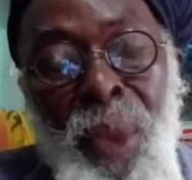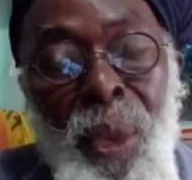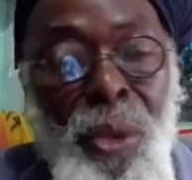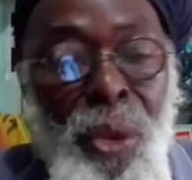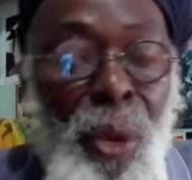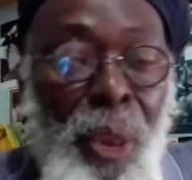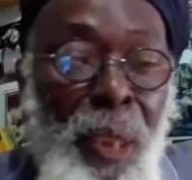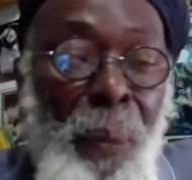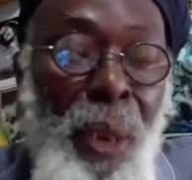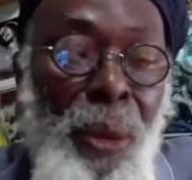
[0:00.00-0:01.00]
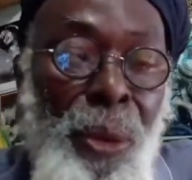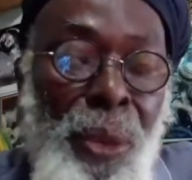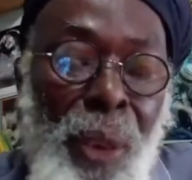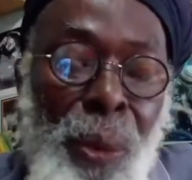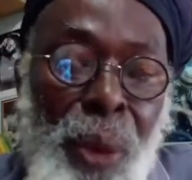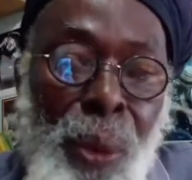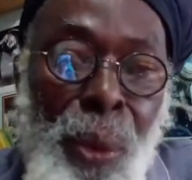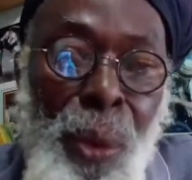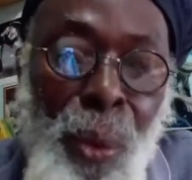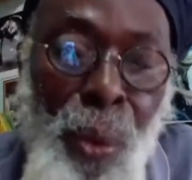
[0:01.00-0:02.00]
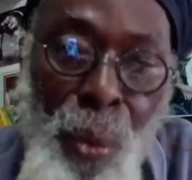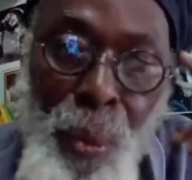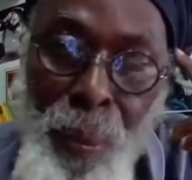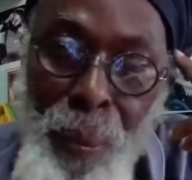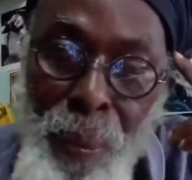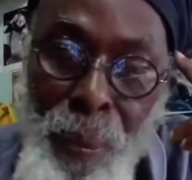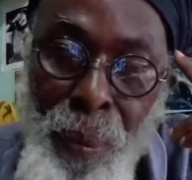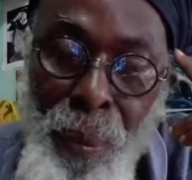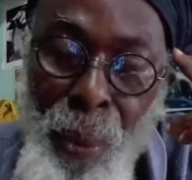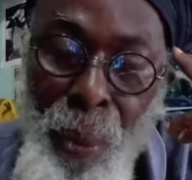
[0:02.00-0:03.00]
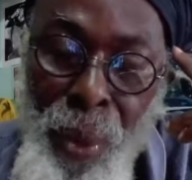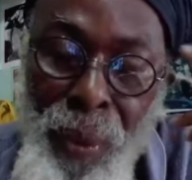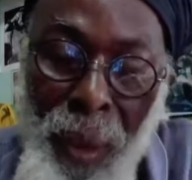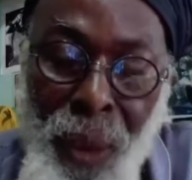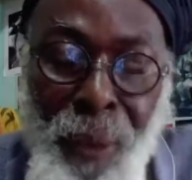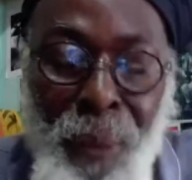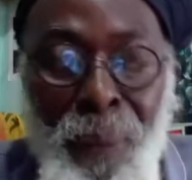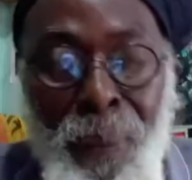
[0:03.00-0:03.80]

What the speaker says: So you go get a man who is busy,